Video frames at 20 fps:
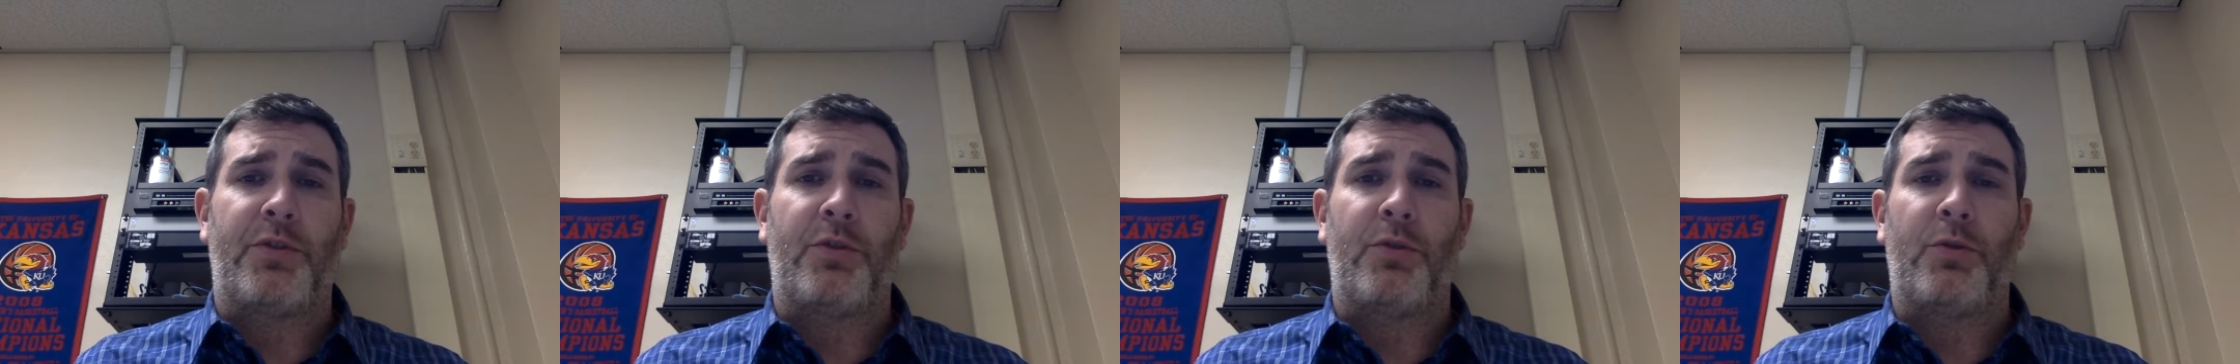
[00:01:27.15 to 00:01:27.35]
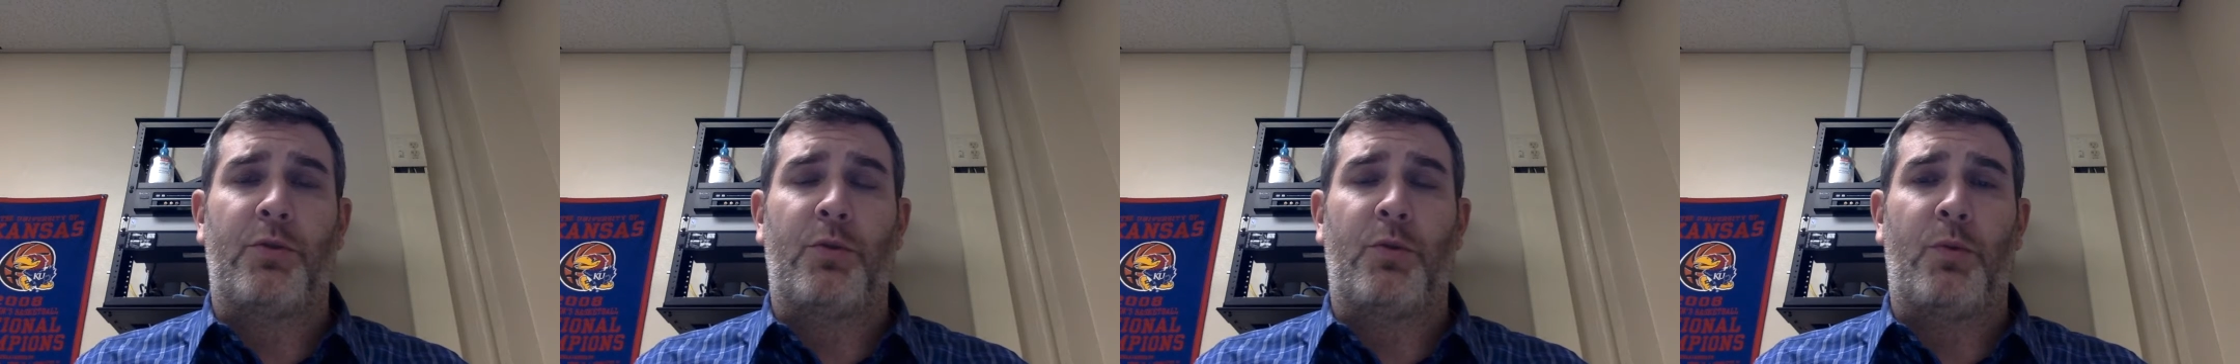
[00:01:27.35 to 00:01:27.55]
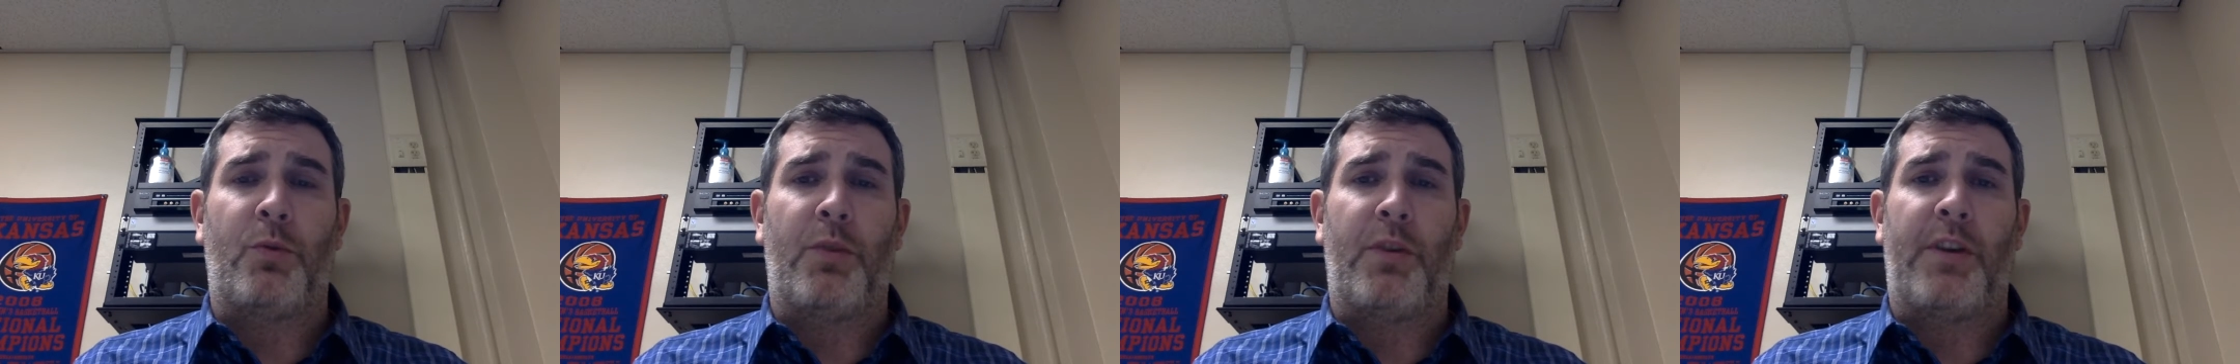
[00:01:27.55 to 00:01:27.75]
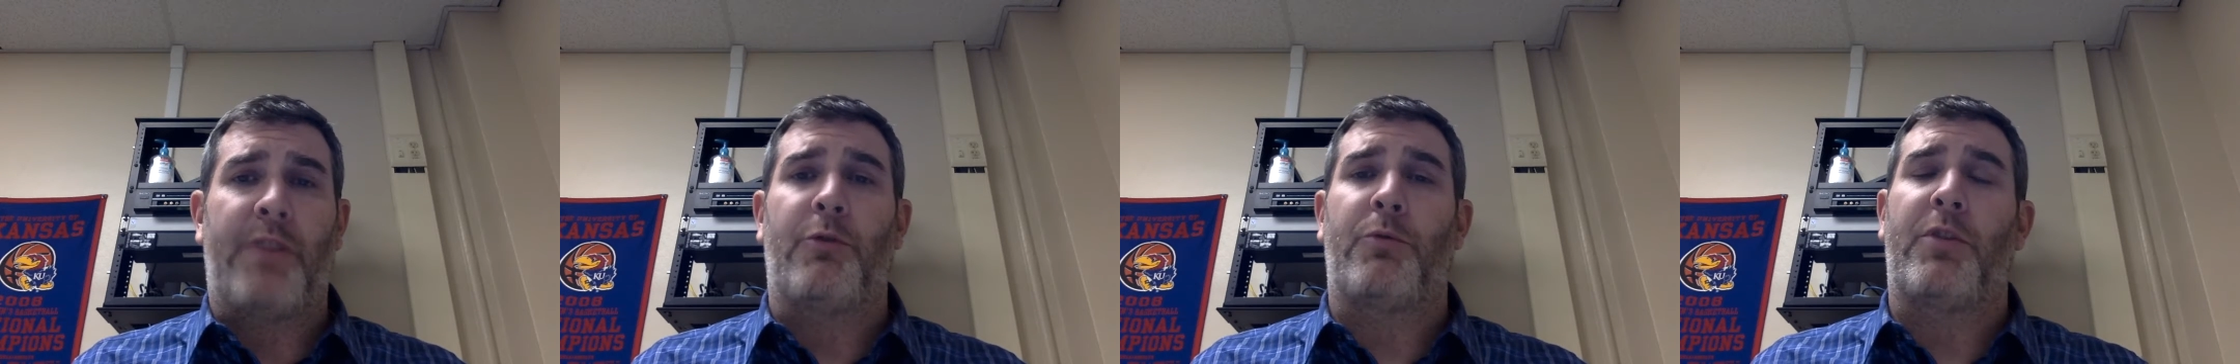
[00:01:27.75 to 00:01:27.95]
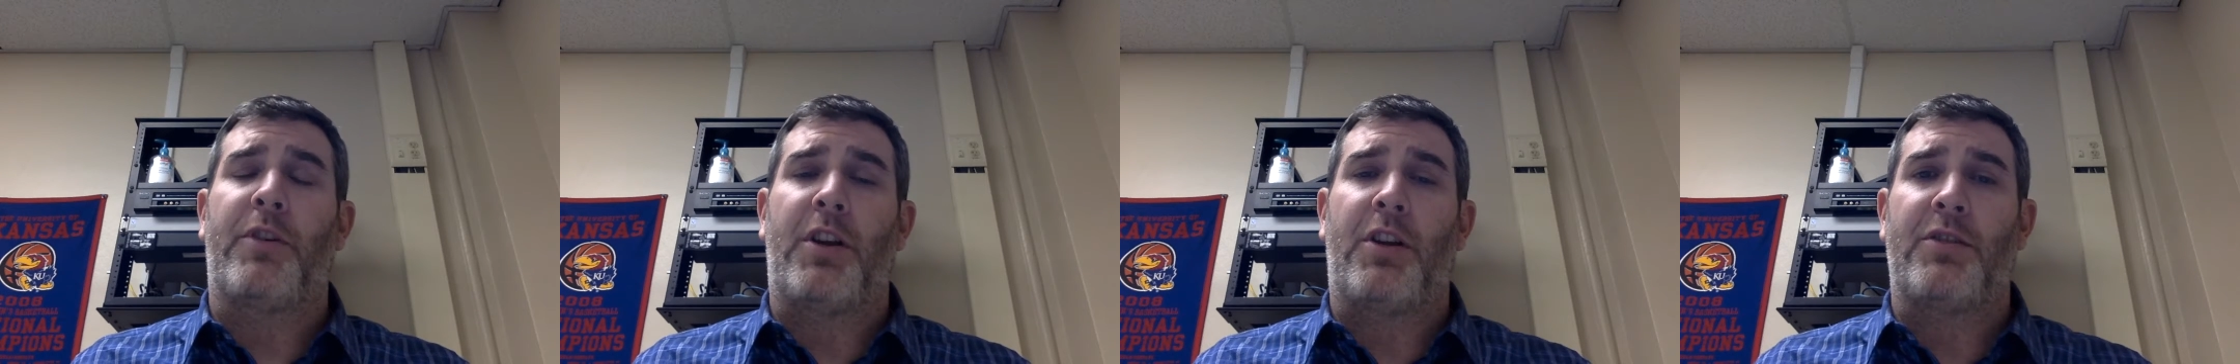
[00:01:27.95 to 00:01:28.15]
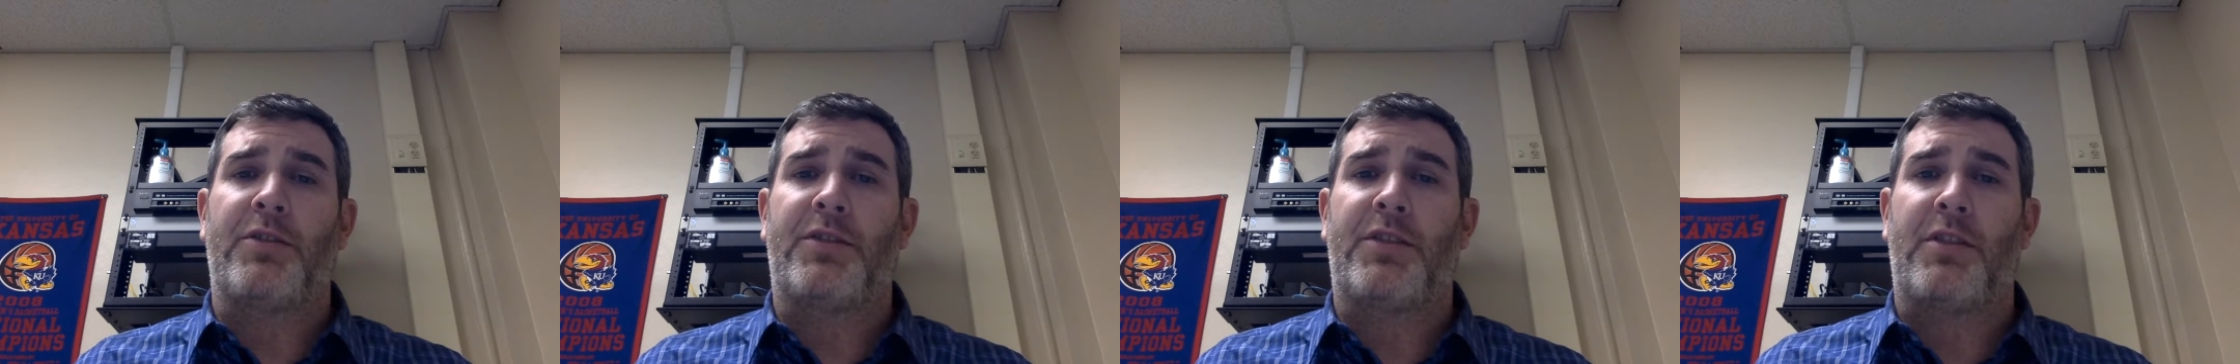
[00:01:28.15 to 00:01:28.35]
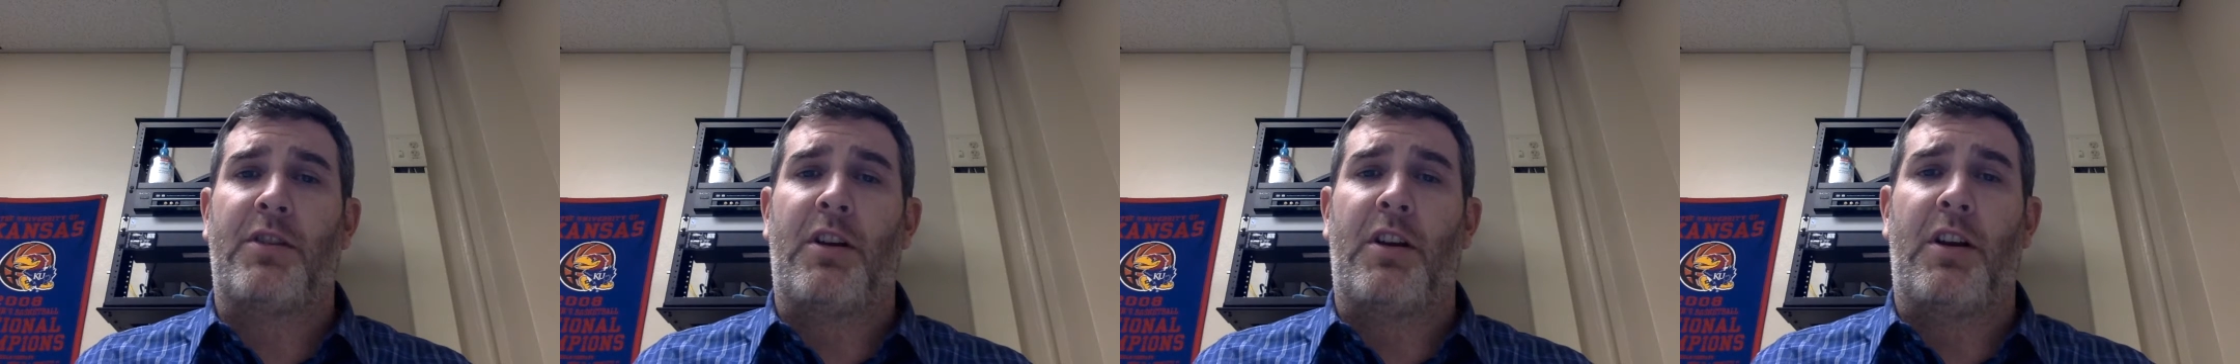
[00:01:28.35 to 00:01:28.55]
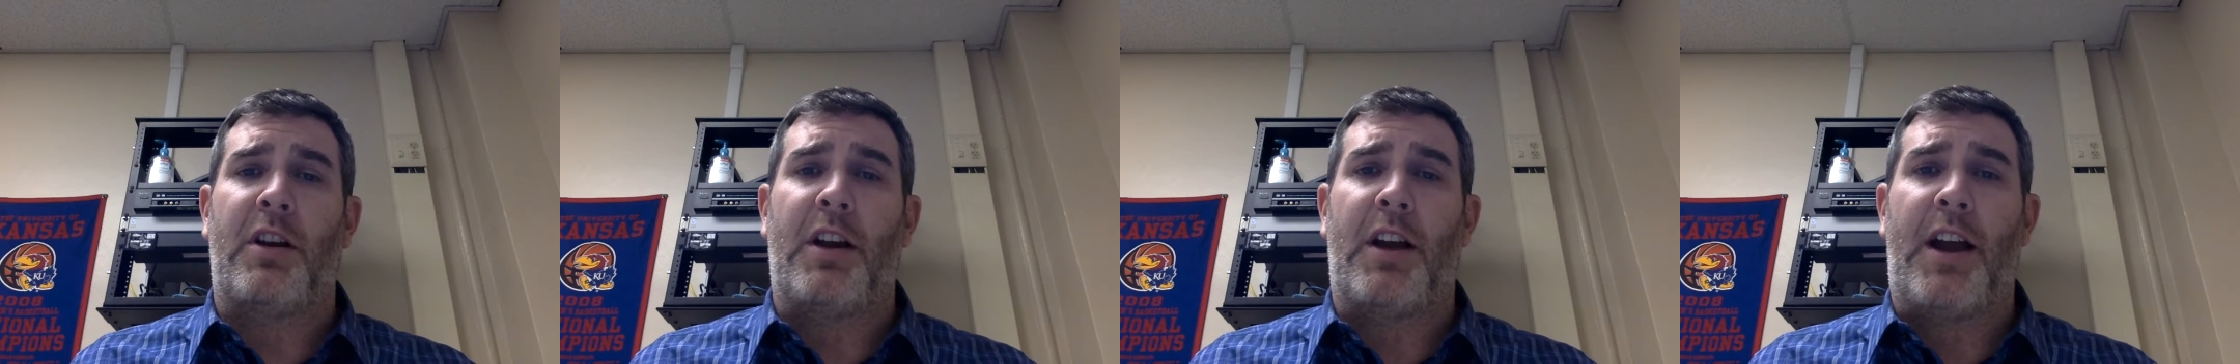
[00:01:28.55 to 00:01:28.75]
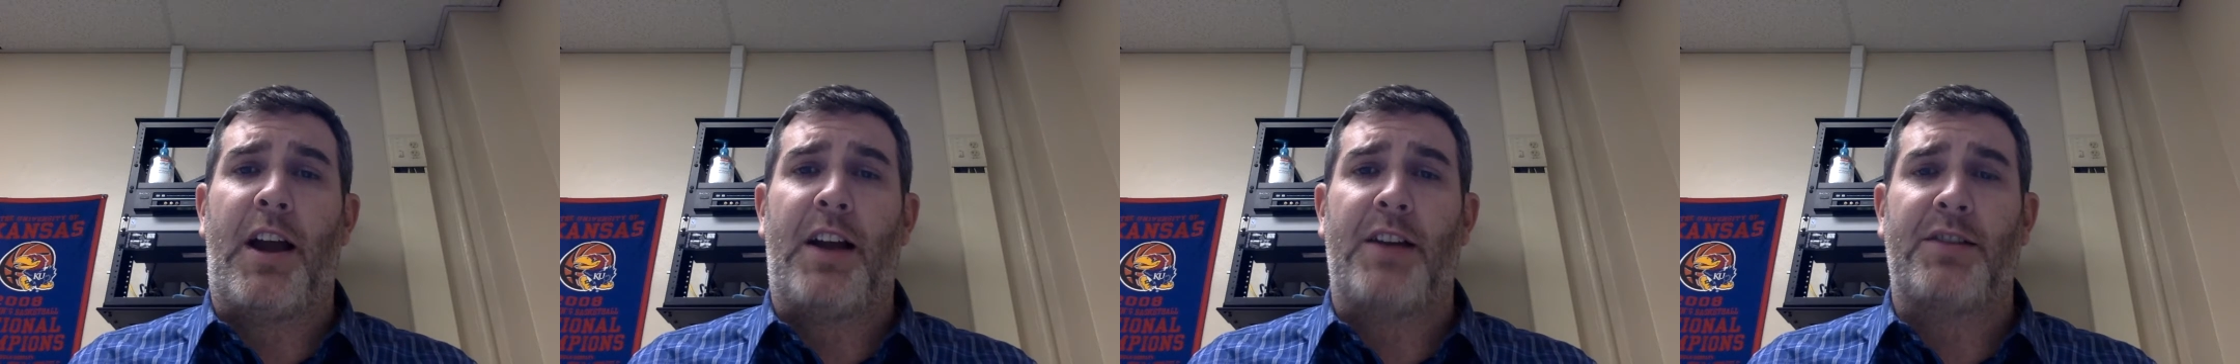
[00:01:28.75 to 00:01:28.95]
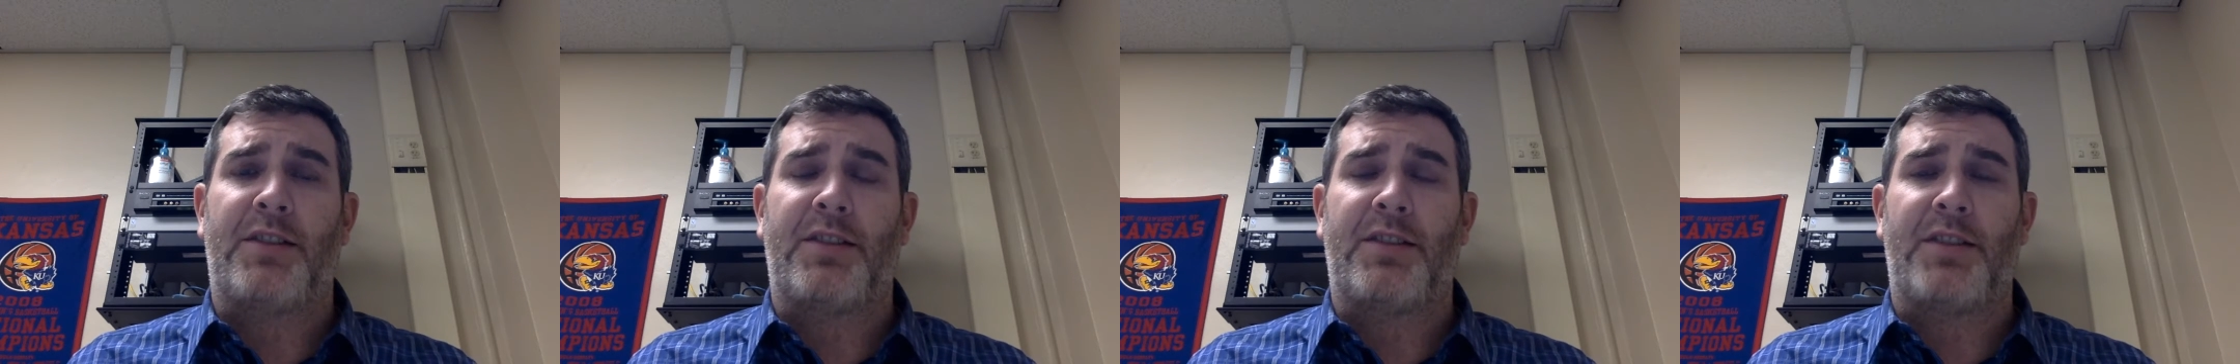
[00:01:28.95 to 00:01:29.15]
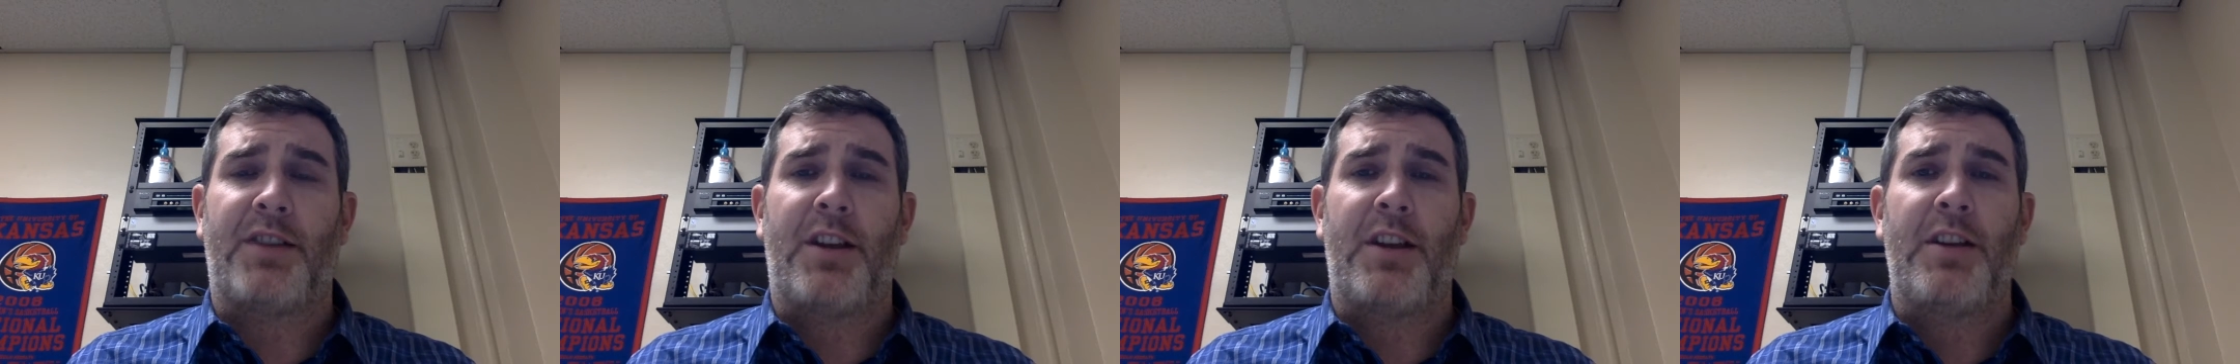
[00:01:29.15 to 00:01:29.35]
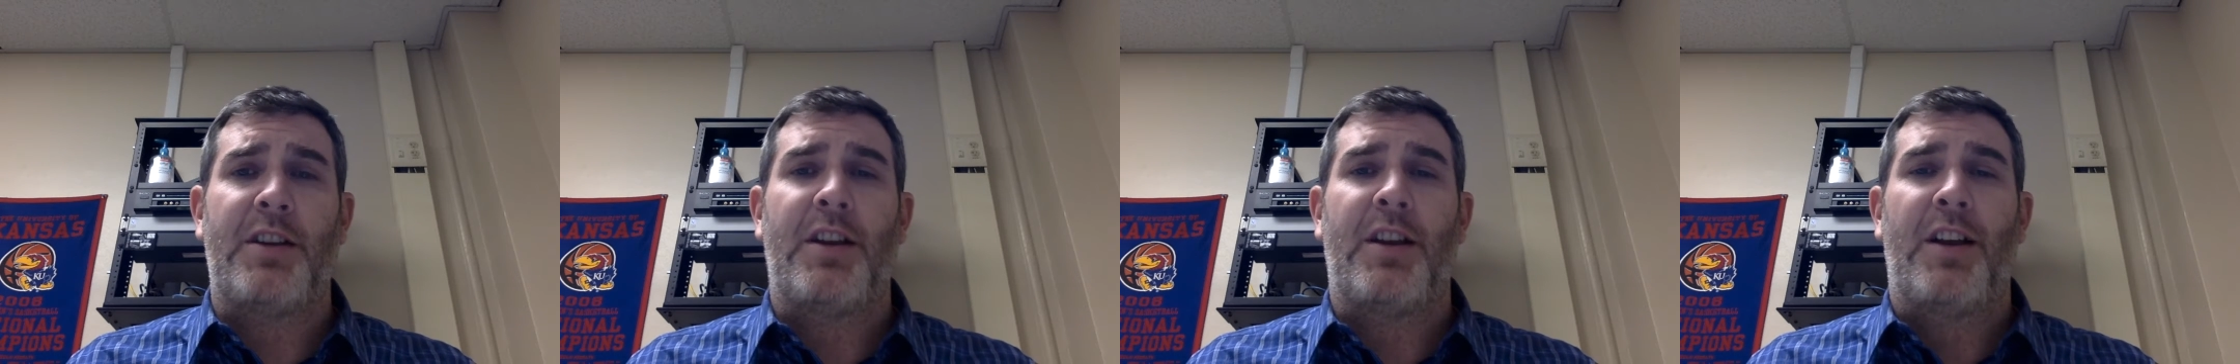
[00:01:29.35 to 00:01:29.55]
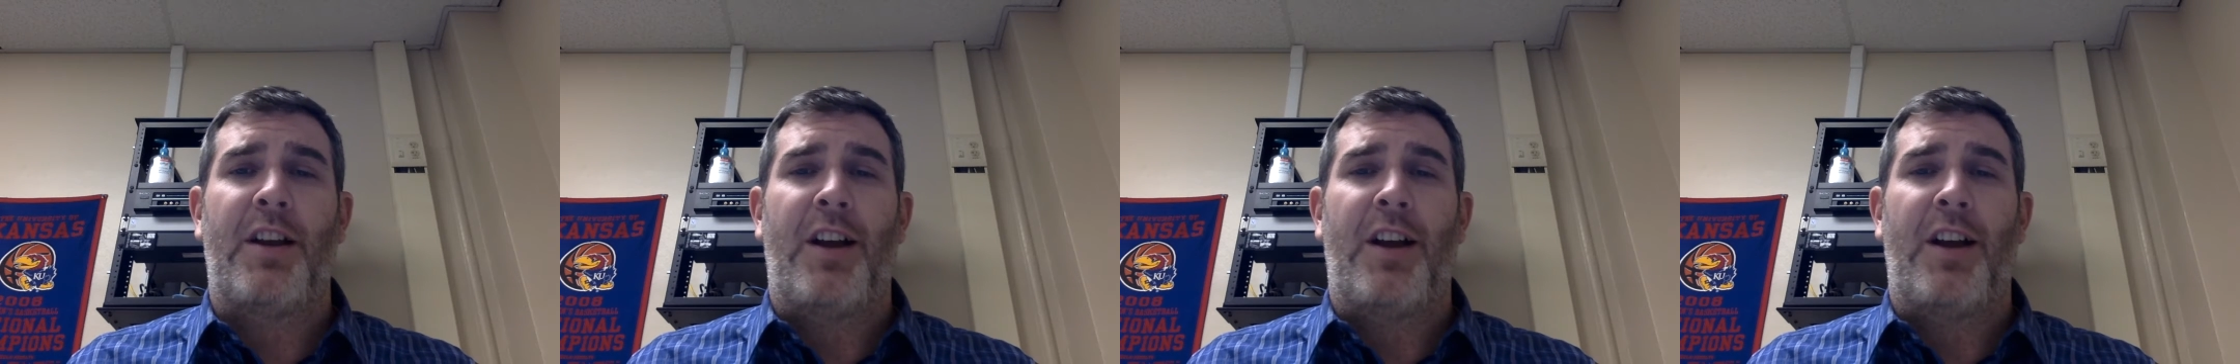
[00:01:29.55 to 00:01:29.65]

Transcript: to what everyone else has to say.